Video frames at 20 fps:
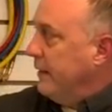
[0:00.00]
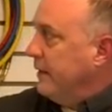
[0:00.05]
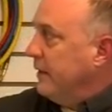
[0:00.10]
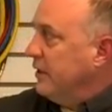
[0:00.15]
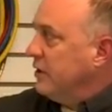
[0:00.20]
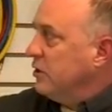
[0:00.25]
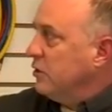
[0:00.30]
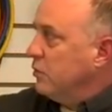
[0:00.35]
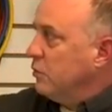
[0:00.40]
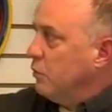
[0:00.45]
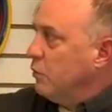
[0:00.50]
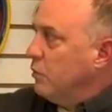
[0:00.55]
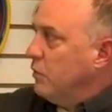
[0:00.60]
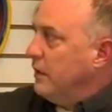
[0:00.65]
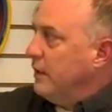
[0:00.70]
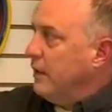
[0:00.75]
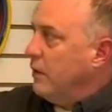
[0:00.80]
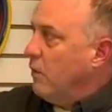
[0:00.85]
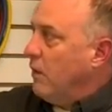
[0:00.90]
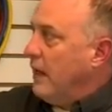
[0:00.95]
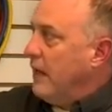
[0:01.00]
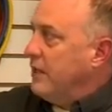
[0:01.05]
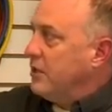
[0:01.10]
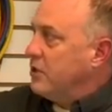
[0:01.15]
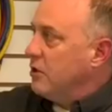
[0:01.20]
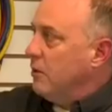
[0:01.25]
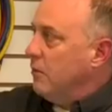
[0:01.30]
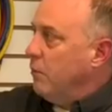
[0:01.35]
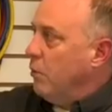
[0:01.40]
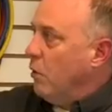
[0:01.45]
and this is really why it's
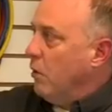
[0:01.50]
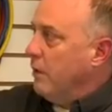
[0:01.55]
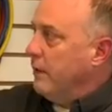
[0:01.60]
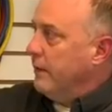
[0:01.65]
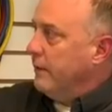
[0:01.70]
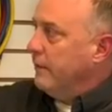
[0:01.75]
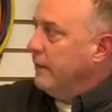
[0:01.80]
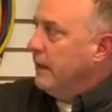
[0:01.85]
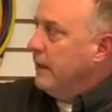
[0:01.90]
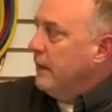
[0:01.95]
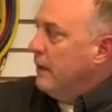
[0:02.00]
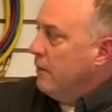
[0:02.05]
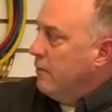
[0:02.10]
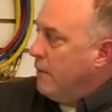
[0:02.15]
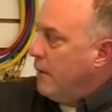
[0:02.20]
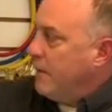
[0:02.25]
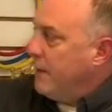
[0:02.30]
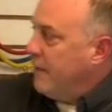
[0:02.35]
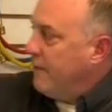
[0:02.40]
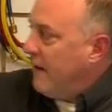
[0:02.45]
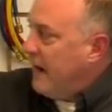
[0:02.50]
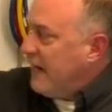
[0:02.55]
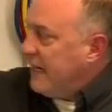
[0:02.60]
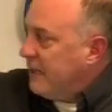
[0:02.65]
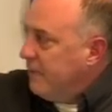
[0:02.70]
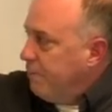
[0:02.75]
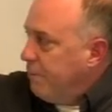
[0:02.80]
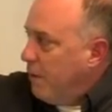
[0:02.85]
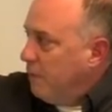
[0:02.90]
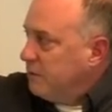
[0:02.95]
so important. Remember, the
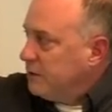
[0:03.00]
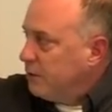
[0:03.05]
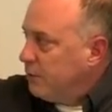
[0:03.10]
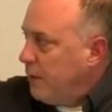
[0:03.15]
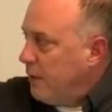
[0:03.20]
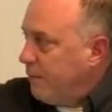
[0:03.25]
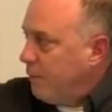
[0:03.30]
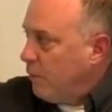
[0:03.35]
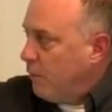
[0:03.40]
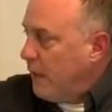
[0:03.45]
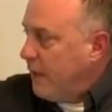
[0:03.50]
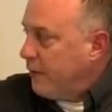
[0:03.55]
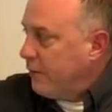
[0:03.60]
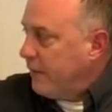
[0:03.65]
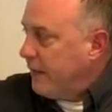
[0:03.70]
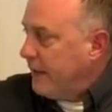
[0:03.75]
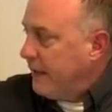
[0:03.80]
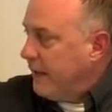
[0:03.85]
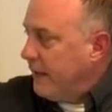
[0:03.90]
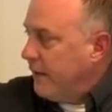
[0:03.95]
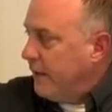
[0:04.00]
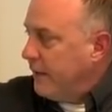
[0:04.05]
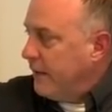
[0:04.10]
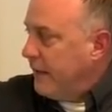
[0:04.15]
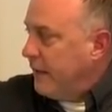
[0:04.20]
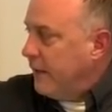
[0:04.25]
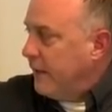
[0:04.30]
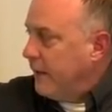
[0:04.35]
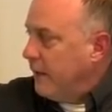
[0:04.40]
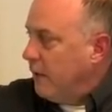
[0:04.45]
vacuum pump's sweeping away, creating air, the
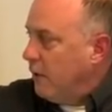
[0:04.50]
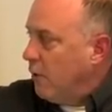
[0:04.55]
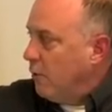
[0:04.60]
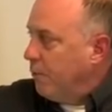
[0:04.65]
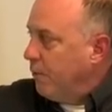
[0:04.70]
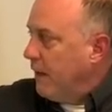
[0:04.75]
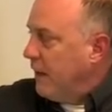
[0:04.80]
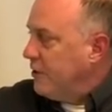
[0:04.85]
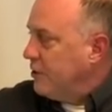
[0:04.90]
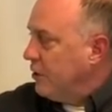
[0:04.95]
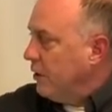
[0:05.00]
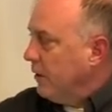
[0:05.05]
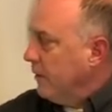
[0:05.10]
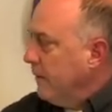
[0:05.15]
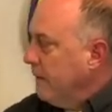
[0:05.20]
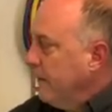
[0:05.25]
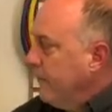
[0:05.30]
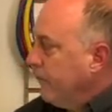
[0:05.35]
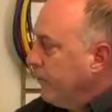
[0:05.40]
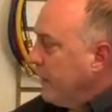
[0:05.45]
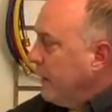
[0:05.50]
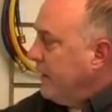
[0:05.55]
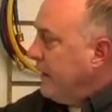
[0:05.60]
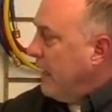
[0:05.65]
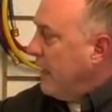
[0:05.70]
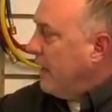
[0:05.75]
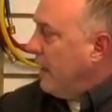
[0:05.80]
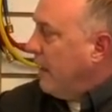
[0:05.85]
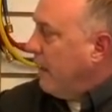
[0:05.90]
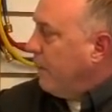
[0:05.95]
area low pressure, and
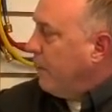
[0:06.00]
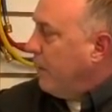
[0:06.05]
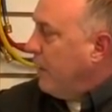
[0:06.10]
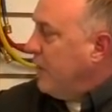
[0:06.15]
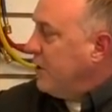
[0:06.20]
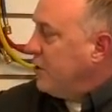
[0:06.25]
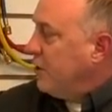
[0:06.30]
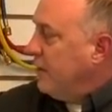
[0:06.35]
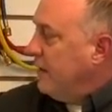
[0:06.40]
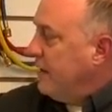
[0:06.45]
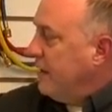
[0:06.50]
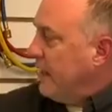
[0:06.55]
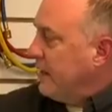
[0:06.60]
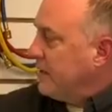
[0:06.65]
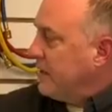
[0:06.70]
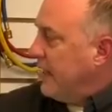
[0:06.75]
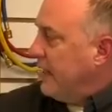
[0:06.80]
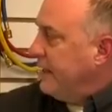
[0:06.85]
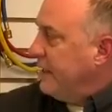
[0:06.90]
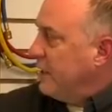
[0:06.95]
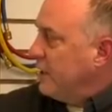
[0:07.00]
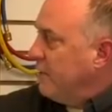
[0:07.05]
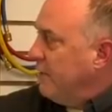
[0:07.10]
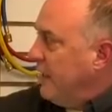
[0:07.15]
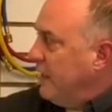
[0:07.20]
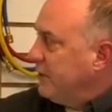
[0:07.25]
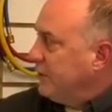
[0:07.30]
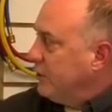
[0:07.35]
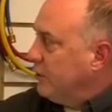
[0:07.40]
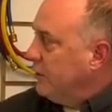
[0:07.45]
now the pressure inside this
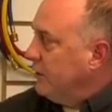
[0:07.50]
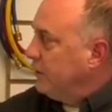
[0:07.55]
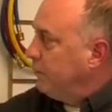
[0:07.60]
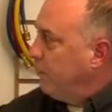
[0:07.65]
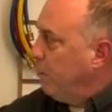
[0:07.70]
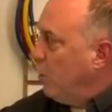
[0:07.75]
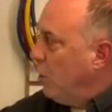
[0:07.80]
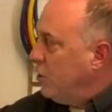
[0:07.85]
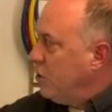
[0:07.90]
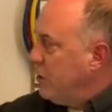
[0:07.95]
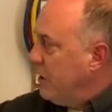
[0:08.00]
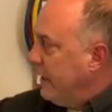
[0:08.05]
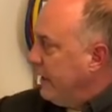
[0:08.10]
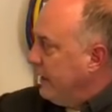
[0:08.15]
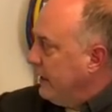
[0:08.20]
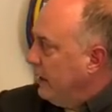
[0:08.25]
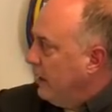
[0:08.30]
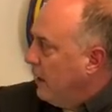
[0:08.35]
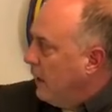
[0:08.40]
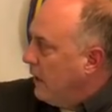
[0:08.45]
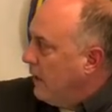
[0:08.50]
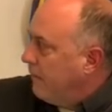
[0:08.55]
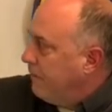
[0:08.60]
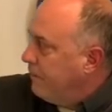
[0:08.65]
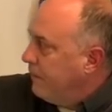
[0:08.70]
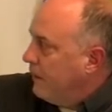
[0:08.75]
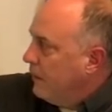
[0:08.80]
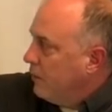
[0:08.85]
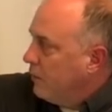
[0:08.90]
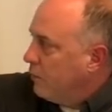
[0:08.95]
vessel is pushing
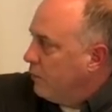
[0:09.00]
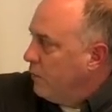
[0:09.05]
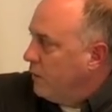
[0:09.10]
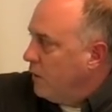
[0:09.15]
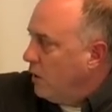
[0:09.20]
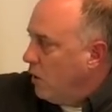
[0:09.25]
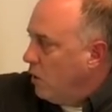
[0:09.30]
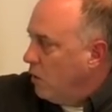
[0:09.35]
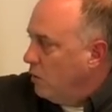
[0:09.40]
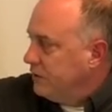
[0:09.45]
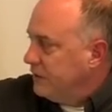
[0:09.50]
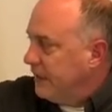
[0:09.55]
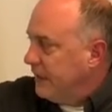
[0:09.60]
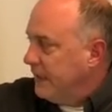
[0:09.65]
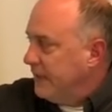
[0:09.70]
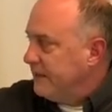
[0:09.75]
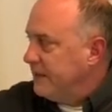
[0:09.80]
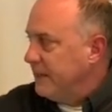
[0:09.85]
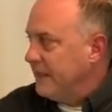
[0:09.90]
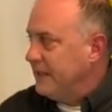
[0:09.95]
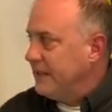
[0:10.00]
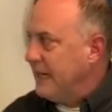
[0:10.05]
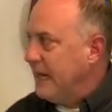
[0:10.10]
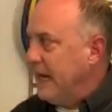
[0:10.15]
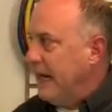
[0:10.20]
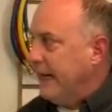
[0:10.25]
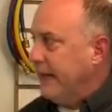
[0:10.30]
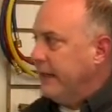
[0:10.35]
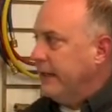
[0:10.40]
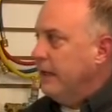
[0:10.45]
up through the hose and into the
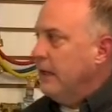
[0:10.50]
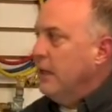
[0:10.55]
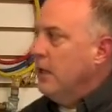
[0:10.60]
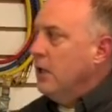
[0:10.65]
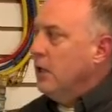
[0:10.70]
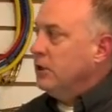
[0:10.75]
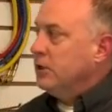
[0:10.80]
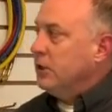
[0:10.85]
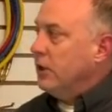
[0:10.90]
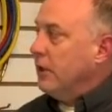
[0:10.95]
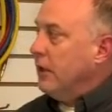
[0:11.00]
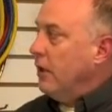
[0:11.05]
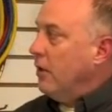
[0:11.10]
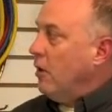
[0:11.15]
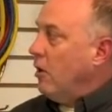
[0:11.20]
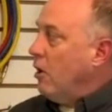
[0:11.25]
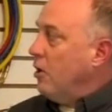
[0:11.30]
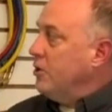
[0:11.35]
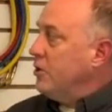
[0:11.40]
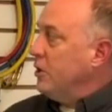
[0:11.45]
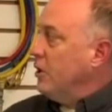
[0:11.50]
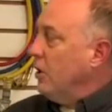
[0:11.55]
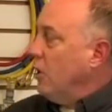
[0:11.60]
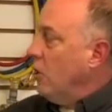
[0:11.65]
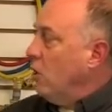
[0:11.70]
tank. So the larger the